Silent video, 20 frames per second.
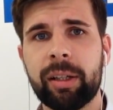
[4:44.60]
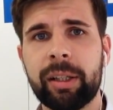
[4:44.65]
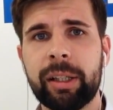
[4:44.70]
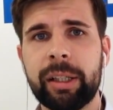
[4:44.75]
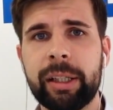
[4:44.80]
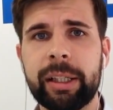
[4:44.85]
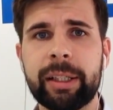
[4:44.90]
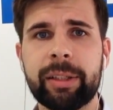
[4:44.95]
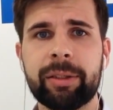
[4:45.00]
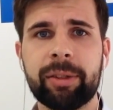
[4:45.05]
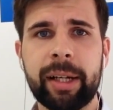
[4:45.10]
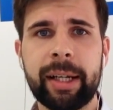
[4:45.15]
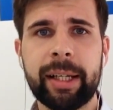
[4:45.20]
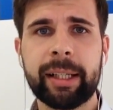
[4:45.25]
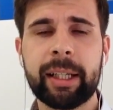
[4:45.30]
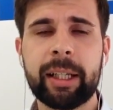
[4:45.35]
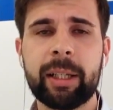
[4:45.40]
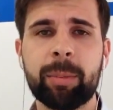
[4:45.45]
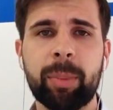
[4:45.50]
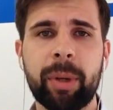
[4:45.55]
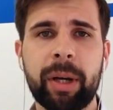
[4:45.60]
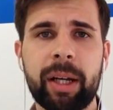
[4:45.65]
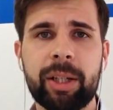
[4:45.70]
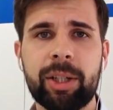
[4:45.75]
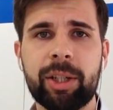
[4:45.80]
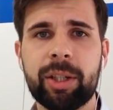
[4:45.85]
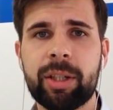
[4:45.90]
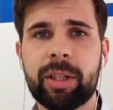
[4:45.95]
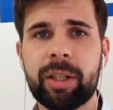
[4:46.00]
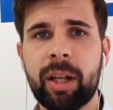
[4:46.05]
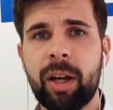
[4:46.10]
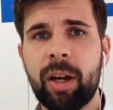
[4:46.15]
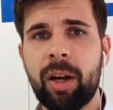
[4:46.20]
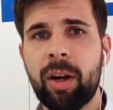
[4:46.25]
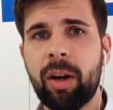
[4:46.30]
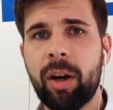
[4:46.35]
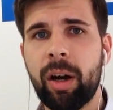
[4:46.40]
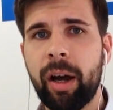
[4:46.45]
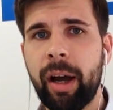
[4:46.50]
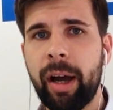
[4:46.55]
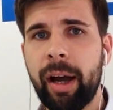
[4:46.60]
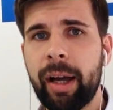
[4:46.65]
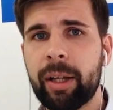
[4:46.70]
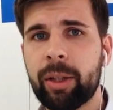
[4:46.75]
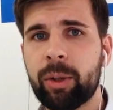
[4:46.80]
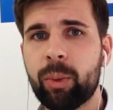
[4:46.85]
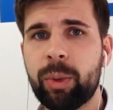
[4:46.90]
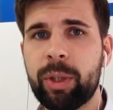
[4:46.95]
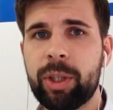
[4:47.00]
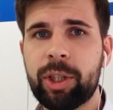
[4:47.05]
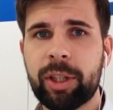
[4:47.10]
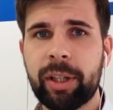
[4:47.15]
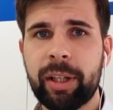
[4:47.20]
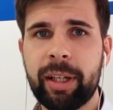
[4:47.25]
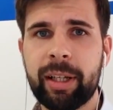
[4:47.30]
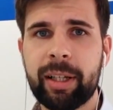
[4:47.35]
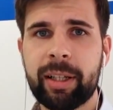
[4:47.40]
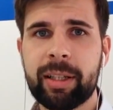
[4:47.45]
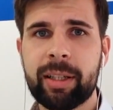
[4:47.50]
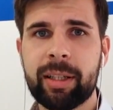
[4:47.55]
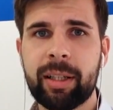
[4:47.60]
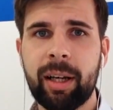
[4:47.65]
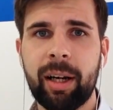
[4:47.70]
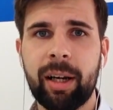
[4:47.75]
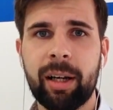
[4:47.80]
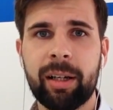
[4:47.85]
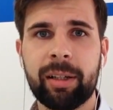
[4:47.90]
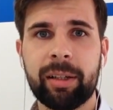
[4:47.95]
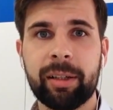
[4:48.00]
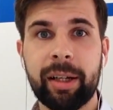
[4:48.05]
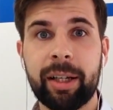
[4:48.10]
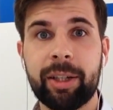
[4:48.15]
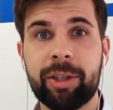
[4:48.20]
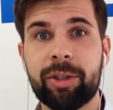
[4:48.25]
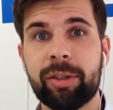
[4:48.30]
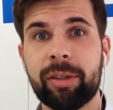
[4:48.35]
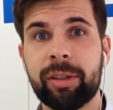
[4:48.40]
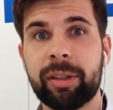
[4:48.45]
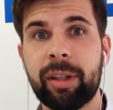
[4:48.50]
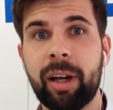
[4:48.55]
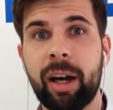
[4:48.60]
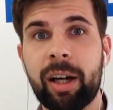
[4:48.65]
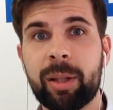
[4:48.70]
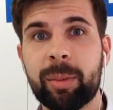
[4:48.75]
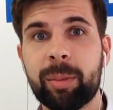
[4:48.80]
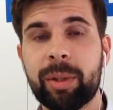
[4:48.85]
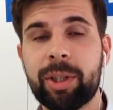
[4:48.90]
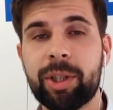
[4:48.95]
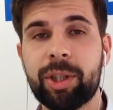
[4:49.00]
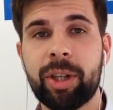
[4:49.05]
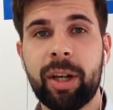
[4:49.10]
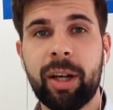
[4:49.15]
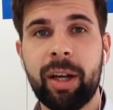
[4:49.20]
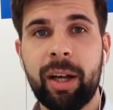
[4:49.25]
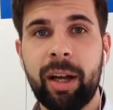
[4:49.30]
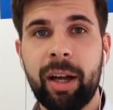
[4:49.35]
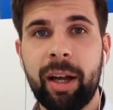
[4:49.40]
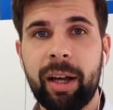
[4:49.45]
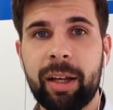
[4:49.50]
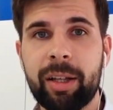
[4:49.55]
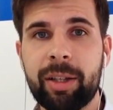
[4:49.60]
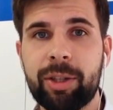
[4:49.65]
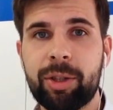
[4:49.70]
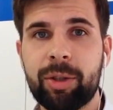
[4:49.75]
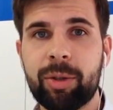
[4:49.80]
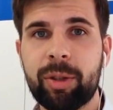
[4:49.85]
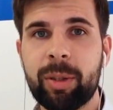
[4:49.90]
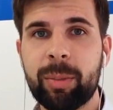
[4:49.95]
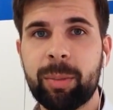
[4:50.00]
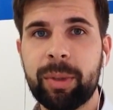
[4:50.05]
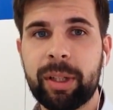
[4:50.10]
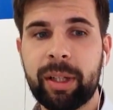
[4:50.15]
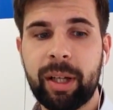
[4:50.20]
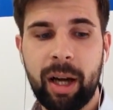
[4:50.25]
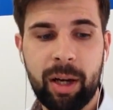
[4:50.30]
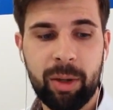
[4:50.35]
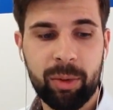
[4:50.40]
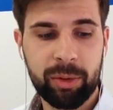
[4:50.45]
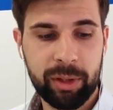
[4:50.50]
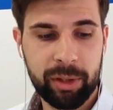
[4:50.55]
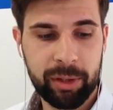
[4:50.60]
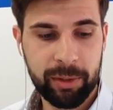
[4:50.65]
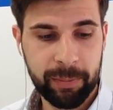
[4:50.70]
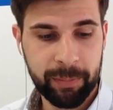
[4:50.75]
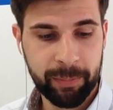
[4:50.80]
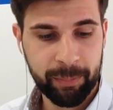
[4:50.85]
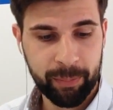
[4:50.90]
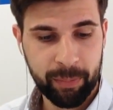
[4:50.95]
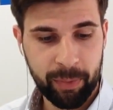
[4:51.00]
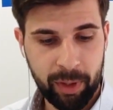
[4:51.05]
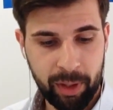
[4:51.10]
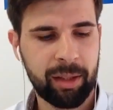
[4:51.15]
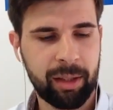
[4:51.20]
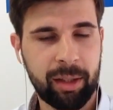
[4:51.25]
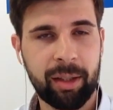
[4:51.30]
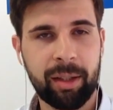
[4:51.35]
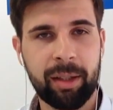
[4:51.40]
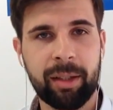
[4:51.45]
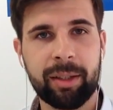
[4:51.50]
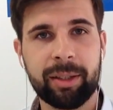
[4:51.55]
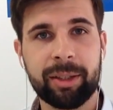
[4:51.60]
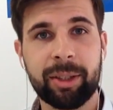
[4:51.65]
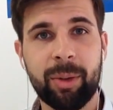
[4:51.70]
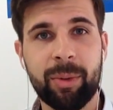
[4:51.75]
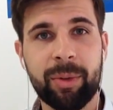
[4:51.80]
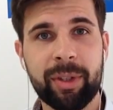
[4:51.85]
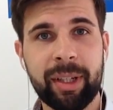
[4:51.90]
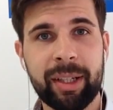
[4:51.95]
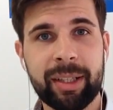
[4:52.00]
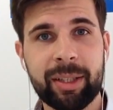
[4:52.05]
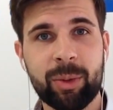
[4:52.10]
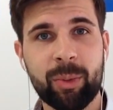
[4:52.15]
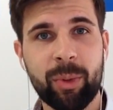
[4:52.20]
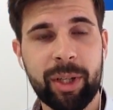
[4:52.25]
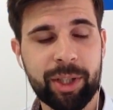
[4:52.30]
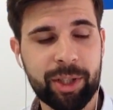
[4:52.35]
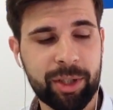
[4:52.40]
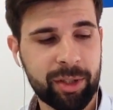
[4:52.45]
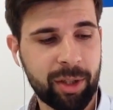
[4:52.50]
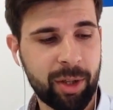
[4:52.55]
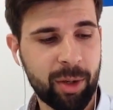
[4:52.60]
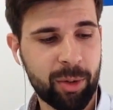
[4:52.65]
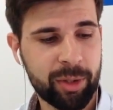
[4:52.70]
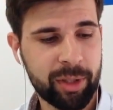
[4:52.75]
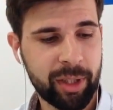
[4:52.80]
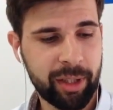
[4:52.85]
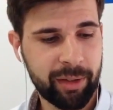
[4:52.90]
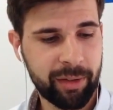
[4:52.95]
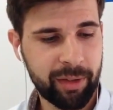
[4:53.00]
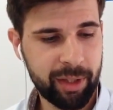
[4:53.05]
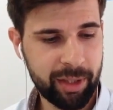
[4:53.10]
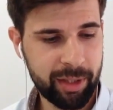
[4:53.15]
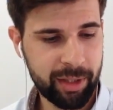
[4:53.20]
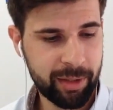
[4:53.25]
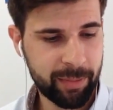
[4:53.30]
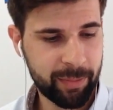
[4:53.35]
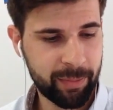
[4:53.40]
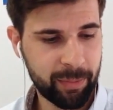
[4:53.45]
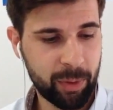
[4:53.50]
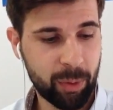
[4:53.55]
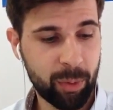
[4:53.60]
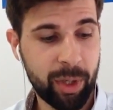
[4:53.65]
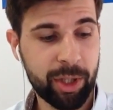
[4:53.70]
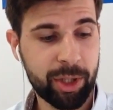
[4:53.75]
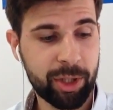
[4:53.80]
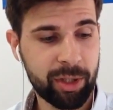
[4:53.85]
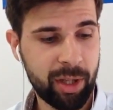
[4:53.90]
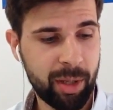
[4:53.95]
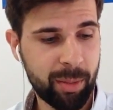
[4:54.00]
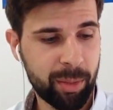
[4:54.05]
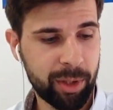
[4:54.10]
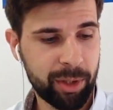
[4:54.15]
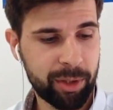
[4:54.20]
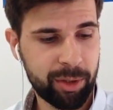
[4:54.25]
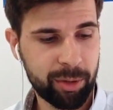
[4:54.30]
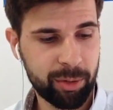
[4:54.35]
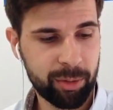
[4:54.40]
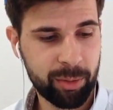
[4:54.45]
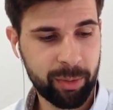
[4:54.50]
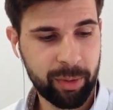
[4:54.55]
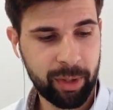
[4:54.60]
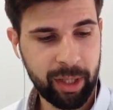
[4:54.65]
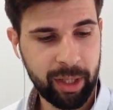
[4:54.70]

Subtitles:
in ranking pages and which links are actually garbage and shouldn't be counted. So the next question goes like this. Question number 2.